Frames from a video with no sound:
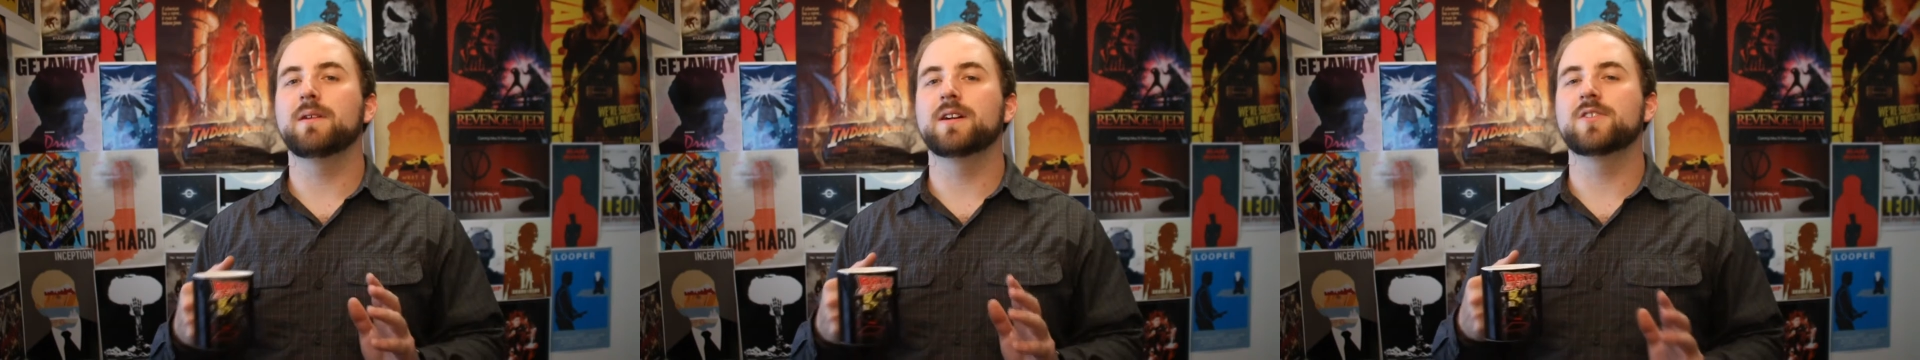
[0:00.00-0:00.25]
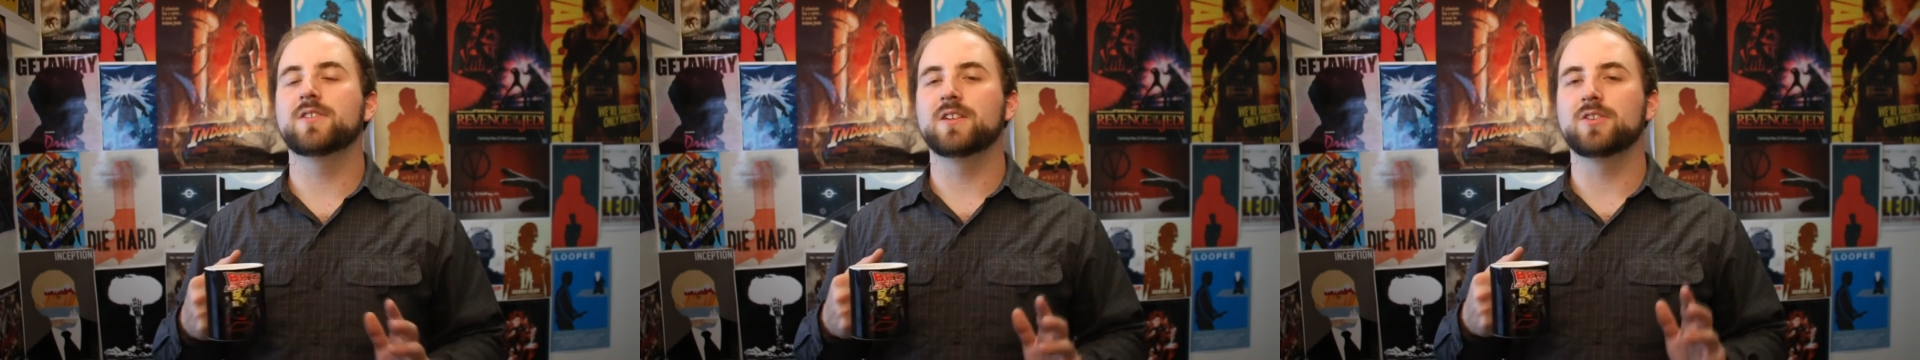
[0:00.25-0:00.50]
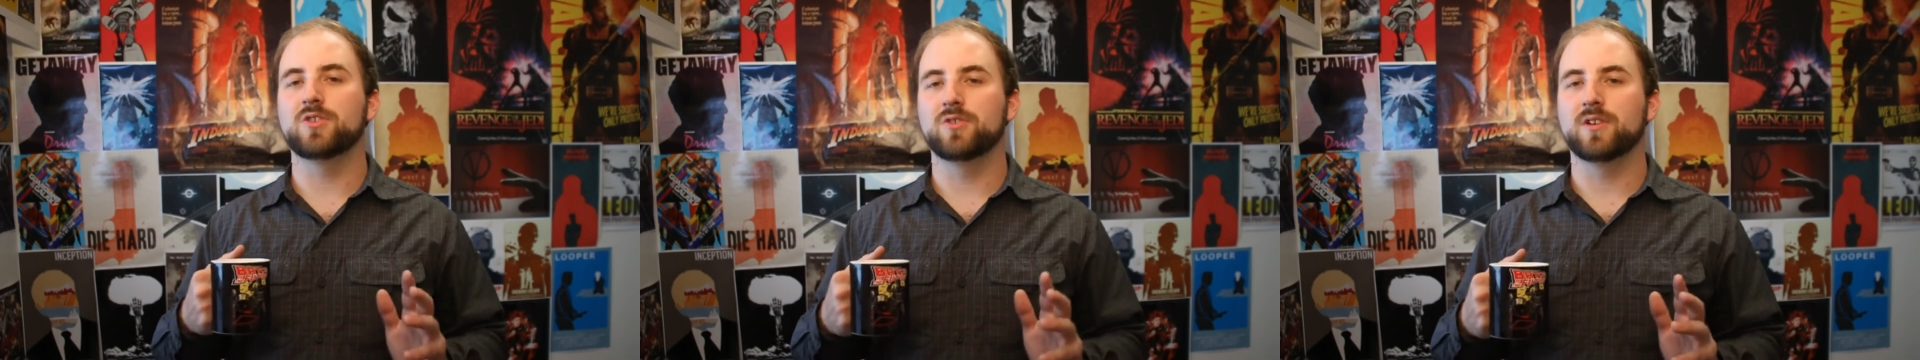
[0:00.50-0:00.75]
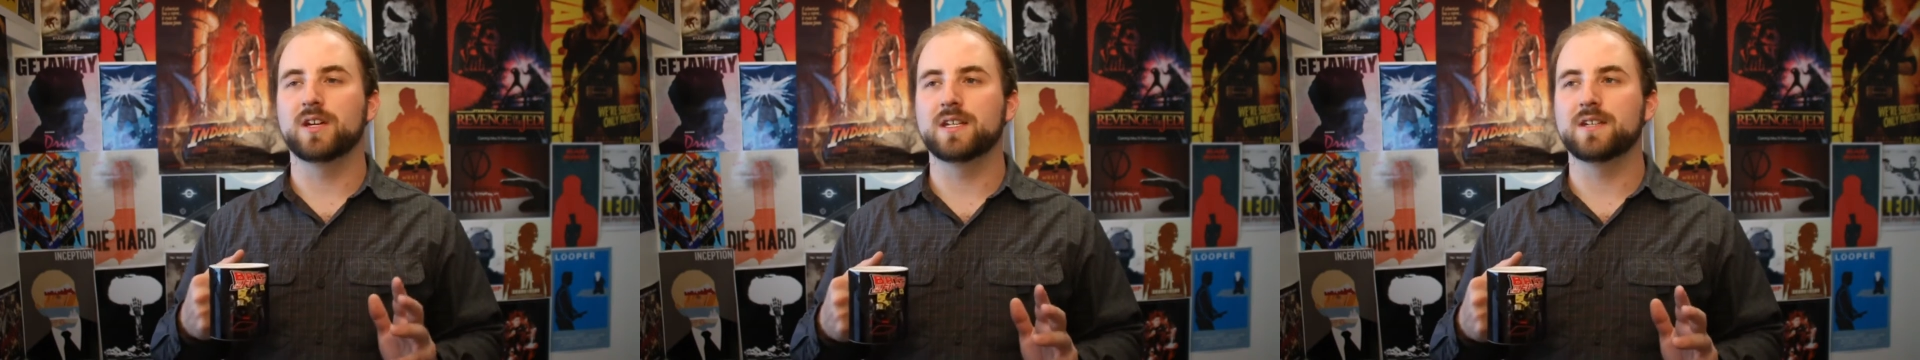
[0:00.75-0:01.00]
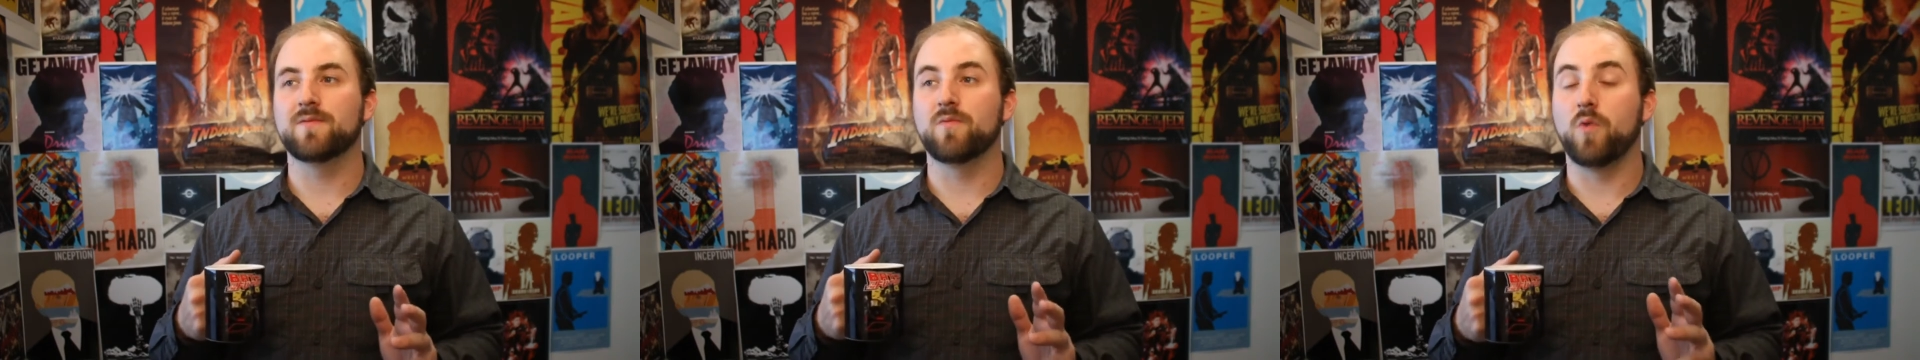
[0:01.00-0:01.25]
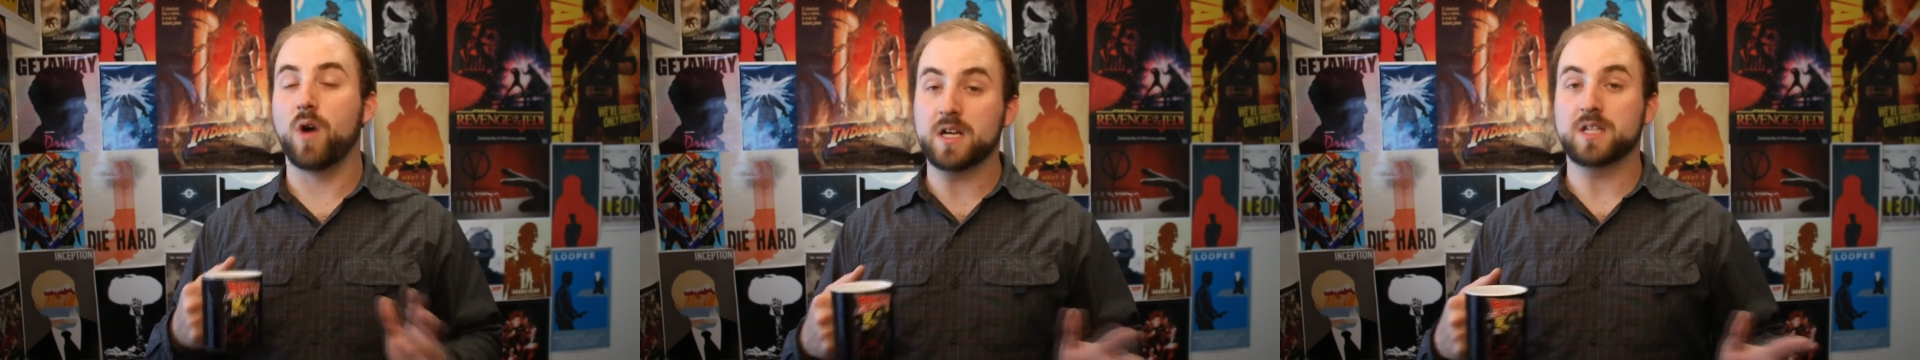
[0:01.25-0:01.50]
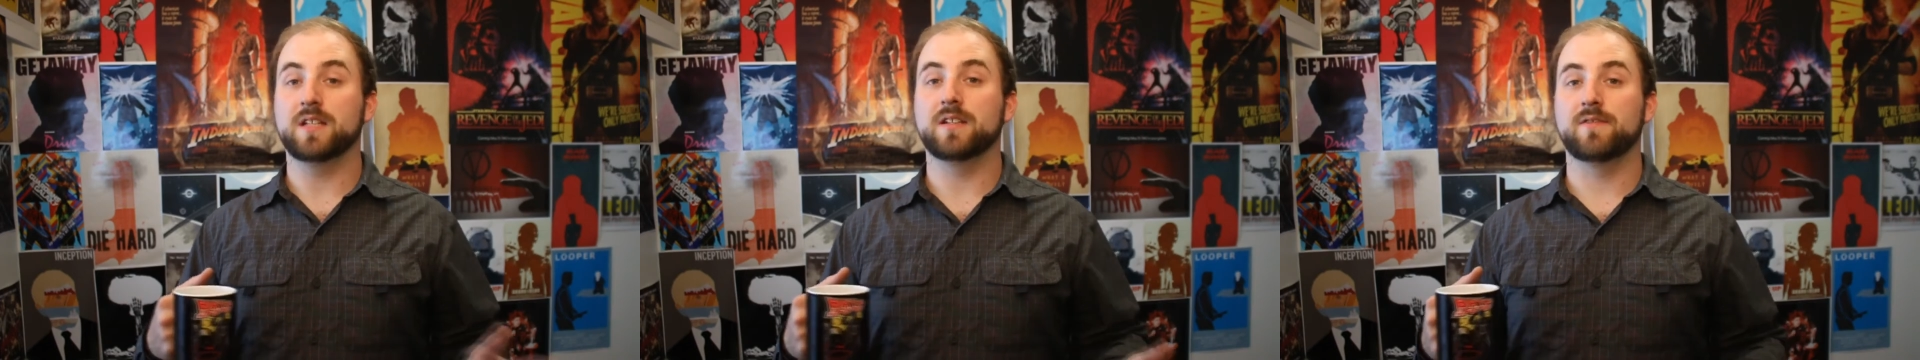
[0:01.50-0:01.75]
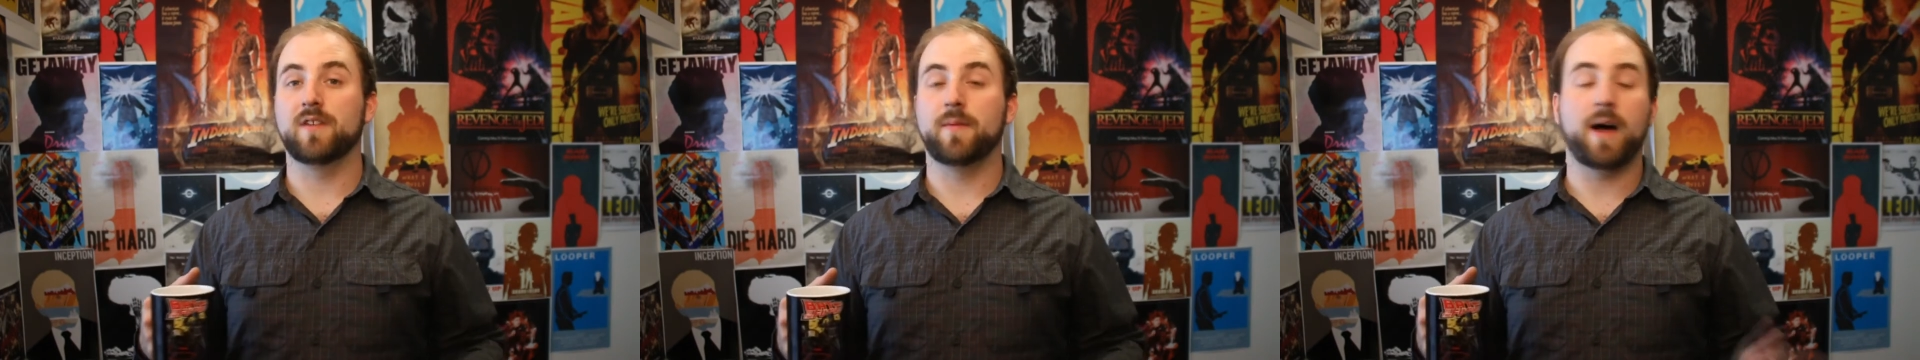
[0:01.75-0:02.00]
much enjoyed watching
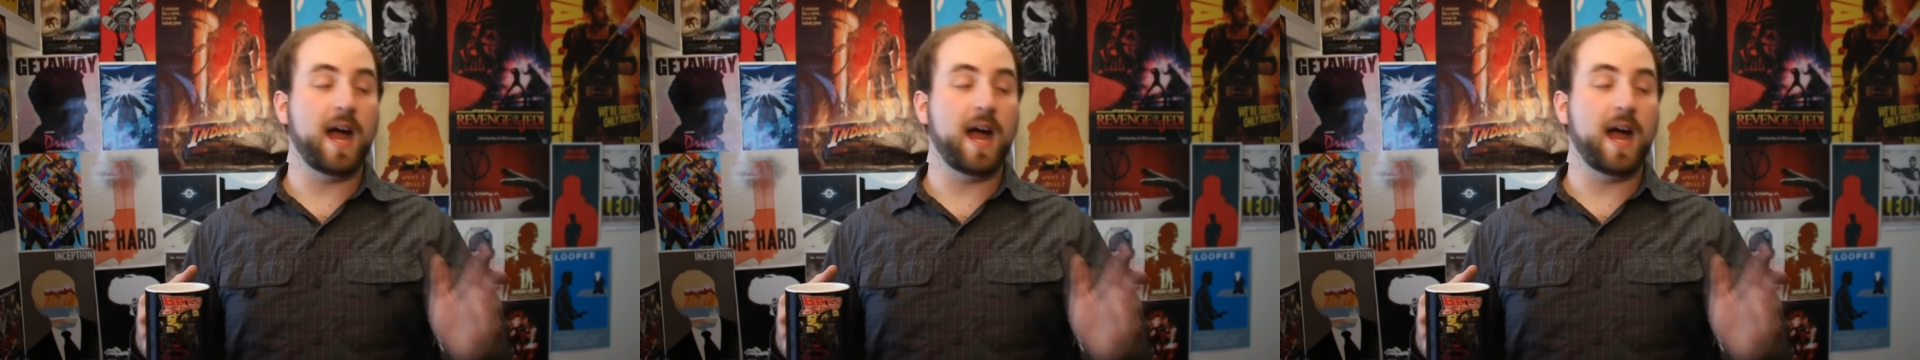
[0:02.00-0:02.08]
this film.